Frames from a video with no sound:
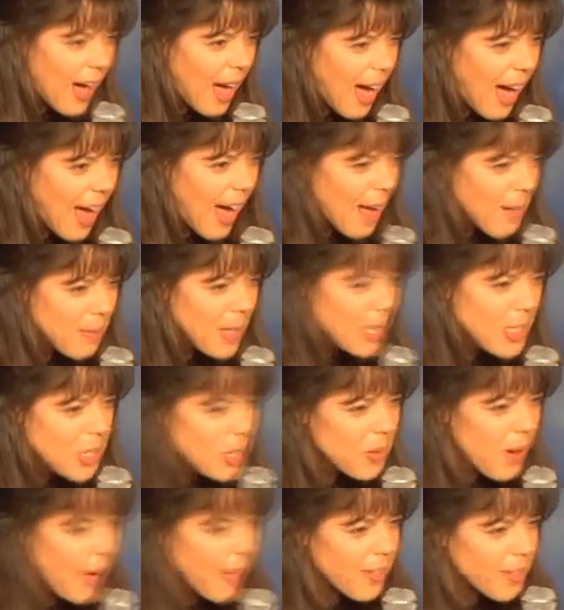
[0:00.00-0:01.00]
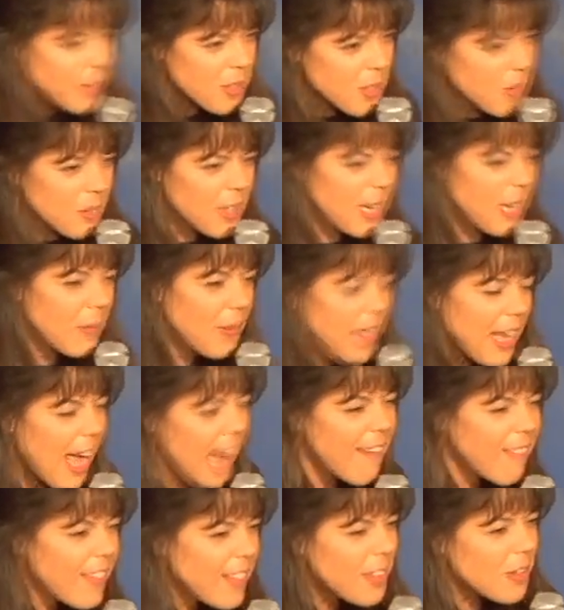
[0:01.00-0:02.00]
I meet you on the street, we
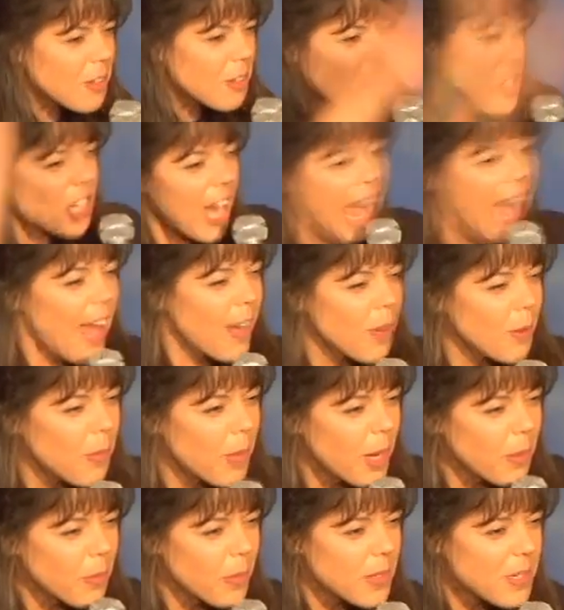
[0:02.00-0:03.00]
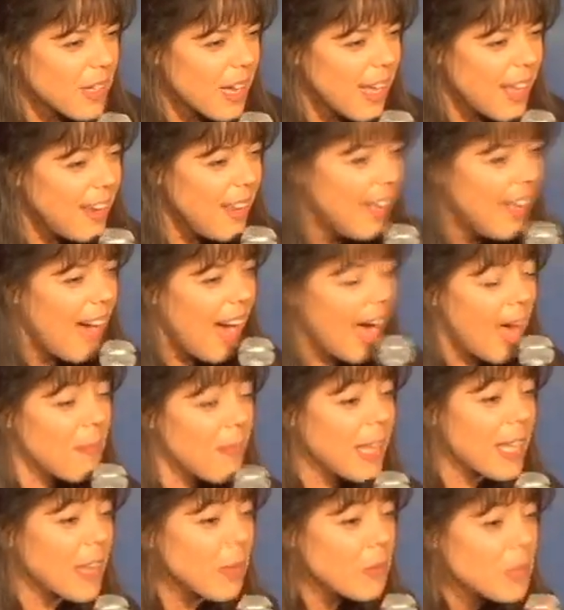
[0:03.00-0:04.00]
have a little chat, and when we're done, I'm
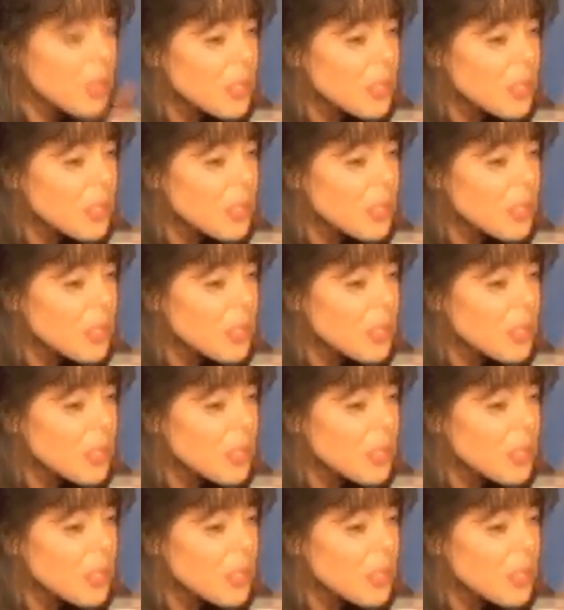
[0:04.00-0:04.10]
like, it